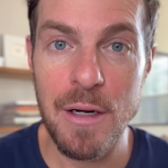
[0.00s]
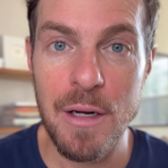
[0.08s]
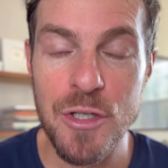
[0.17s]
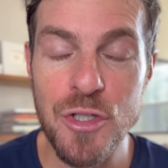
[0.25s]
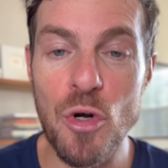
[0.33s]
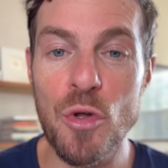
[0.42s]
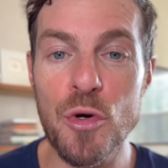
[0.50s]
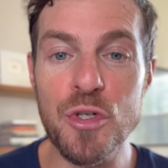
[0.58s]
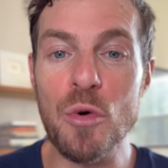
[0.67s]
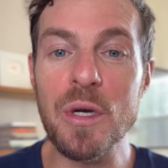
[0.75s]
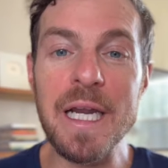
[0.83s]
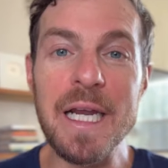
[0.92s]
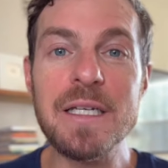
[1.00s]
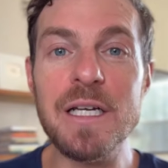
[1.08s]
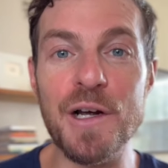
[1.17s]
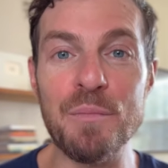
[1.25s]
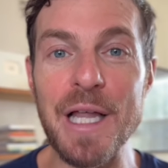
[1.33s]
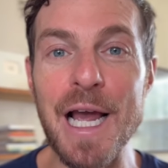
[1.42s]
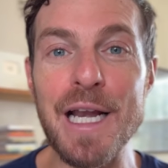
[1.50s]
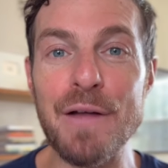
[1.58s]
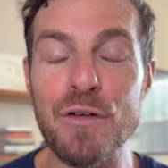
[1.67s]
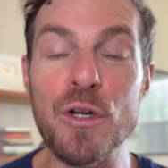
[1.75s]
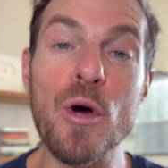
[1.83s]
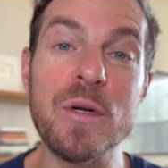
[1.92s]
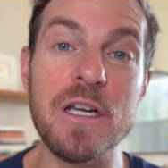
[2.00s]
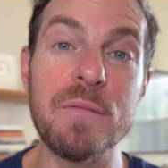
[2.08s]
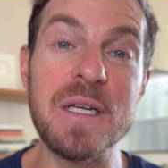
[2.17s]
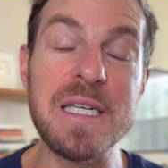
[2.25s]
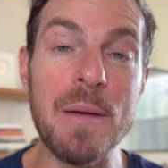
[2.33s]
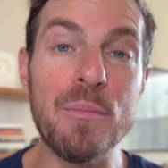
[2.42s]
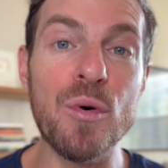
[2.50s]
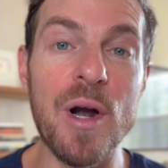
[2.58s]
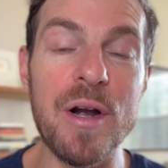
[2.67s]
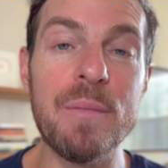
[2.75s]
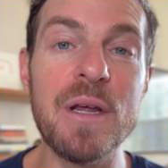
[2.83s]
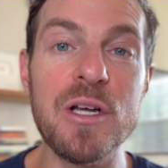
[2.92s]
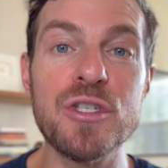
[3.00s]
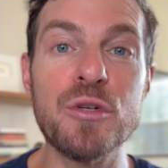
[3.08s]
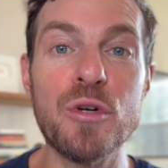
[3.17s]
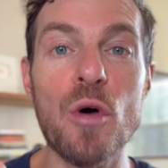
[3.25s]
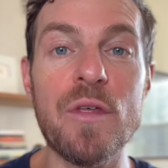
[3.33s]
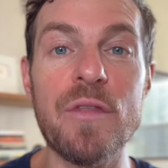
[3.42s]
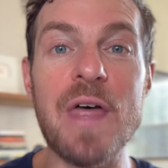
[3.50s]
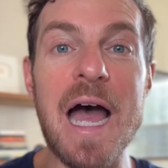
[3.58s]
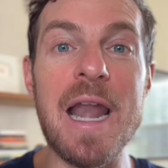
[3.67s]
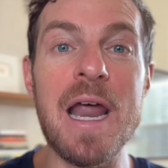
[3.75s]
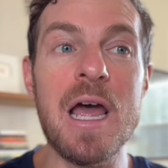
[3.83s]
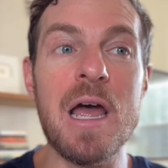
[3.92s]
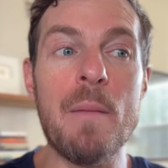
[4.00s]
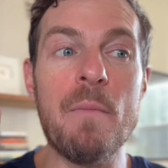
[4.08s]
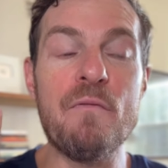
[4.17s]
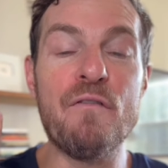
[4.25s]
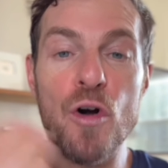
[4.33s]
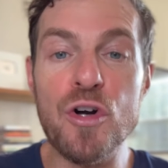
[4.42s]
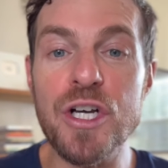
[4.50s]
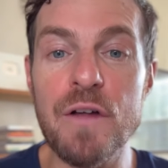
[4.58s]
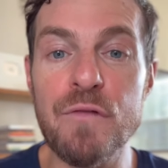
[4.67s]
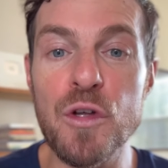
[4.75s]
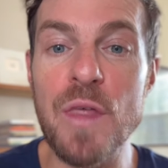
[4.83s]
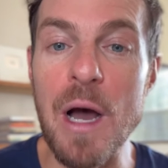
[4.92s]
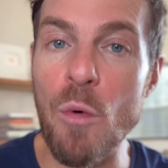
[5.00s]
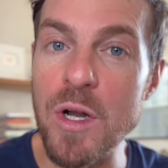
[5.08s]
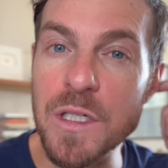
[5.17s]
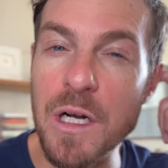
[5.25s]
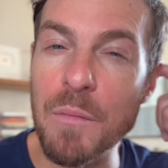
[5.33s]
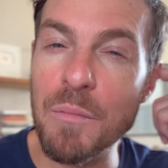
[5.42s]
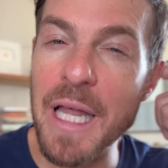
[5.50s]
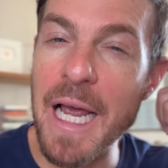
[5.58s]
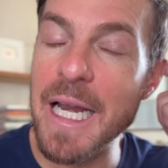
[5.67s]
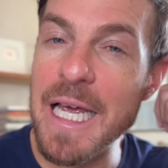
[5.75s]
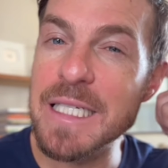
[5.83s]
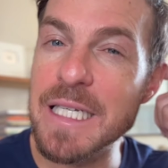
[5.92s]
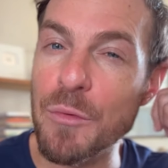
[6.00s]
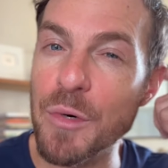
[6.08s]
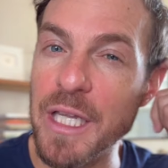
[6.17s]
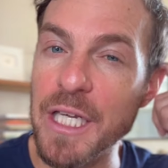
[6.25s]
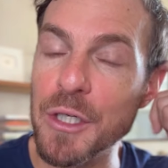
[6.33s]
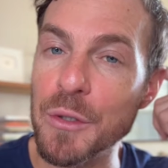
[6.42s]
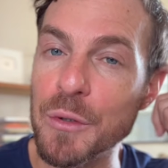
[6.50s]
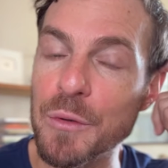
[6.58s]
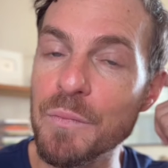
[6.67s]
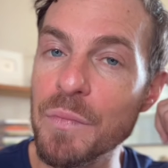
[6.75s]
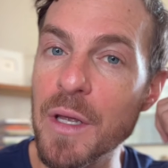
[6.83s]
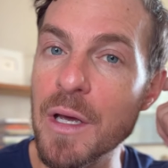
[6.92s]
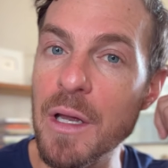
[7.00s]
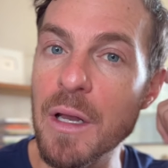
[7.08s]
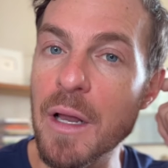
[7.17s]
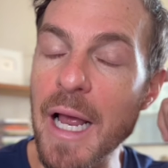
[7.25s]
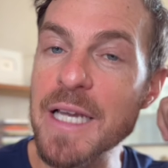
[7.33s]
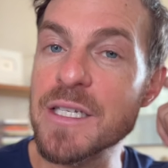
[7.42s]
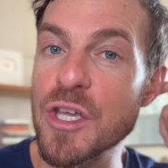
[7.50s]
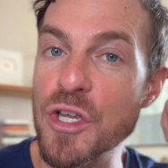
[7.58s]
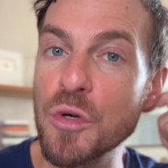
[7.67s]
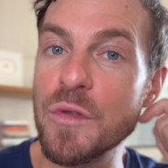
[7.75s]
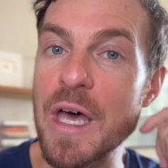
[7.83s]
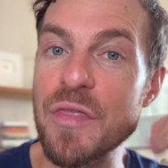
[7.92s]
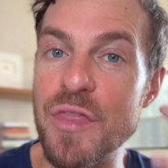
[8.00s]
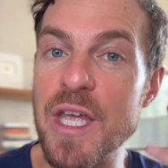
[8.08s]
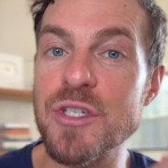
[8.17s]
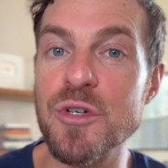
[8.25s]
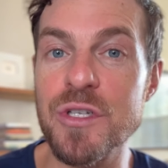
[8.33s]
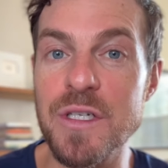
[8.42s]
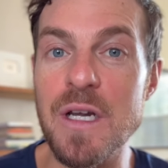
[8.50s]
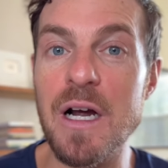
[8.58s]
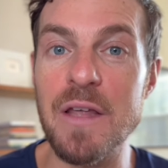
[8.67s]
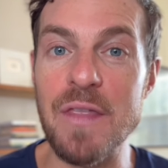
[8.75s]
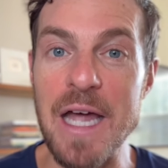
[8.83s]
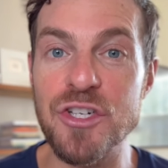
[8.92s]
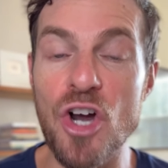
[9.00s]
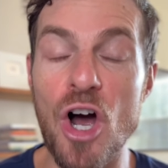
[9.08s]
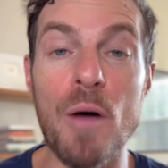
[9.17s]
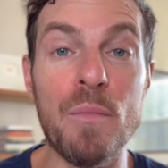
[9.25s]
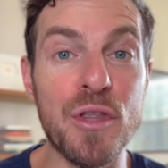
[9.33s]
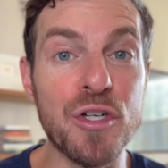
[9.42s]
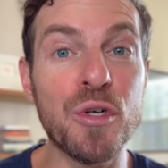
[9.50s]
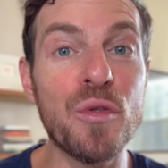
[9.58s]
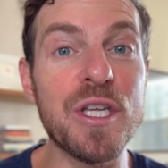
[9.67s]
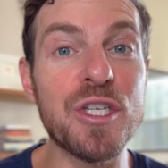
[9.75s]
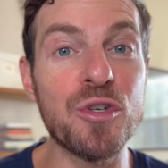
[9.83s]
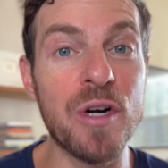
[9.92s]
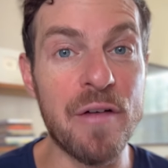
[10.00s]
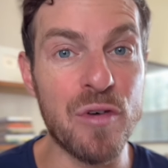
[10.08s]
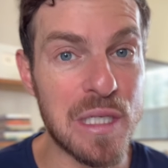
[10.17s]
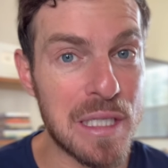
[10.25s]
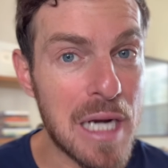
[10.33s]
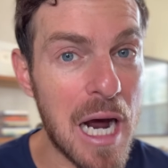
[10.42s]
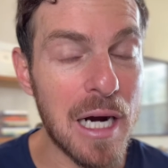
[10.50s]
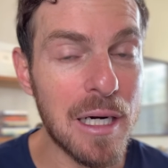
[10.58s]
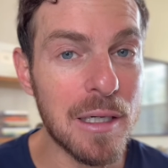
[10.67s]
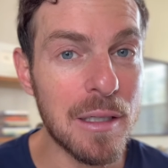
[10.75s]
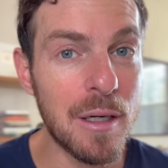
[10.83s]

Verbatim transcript: So there's no need to complain if you know it's going to be temporary because you know that that version of you that wants to complain isn't really you. It's the you that thinks you're stuck in that job, but the truth is you're never stuck.